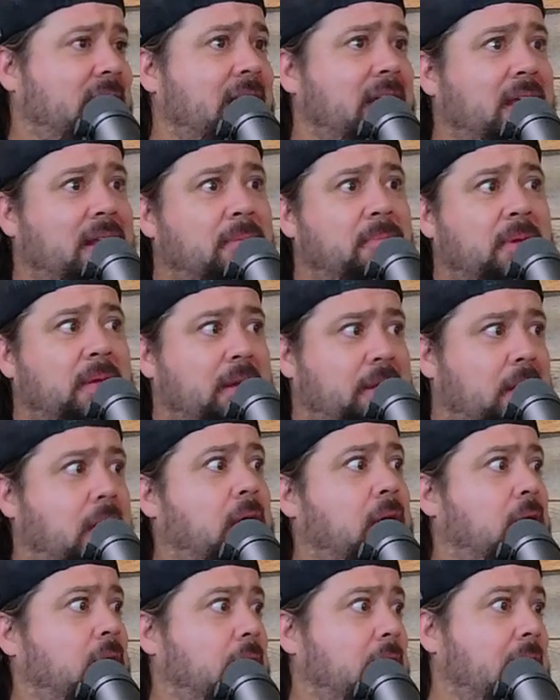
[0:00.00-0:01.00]
yeah, and I'd be like,
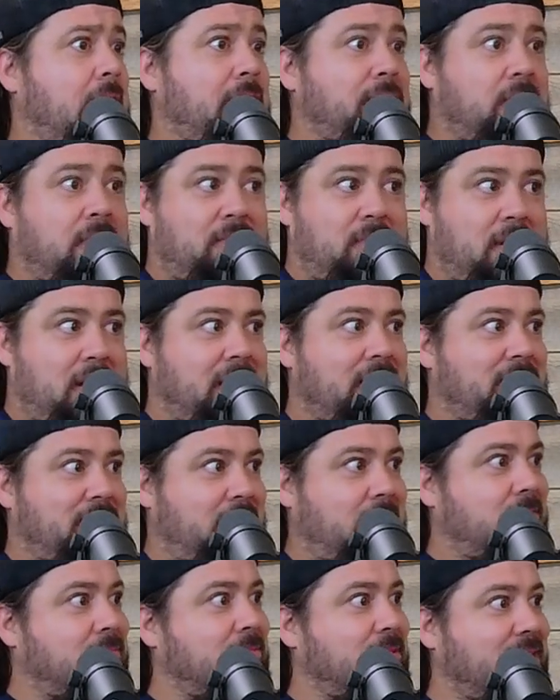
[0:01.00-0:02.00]
have you ever had
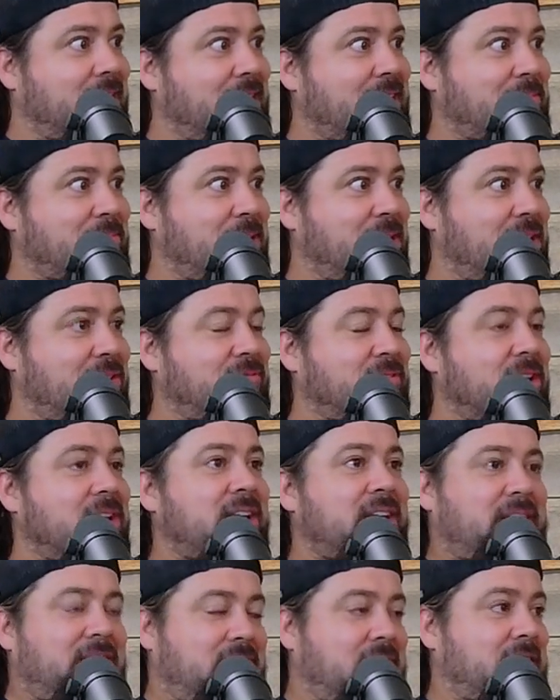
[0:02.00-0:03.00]
sex with a condom off?
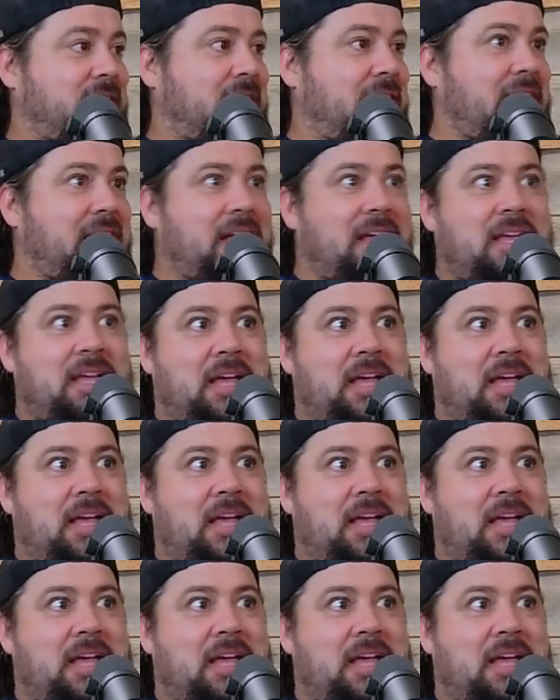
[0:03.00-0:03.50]
I said, yeah.